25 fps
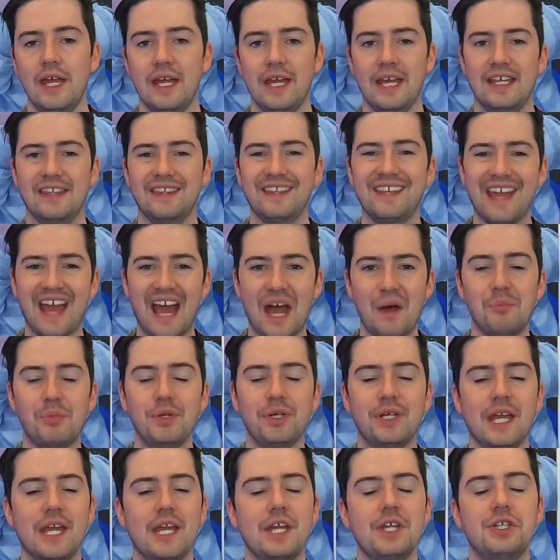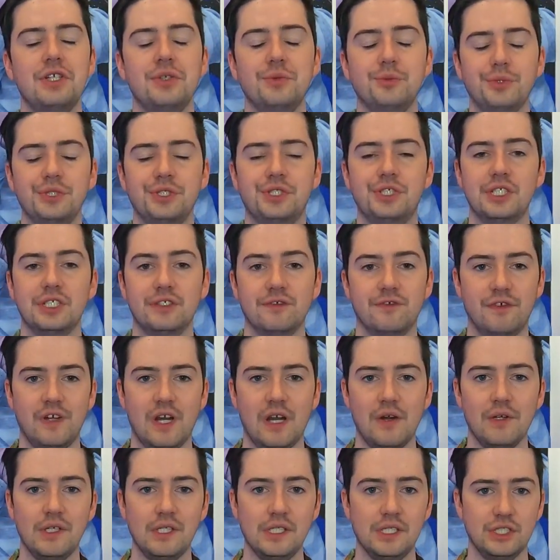And the application was just
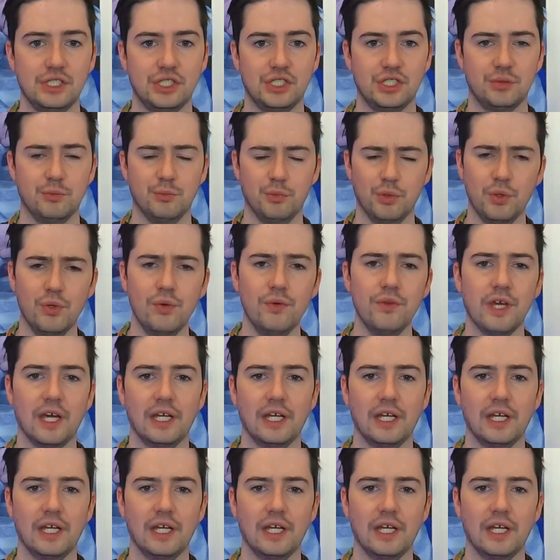very smooth.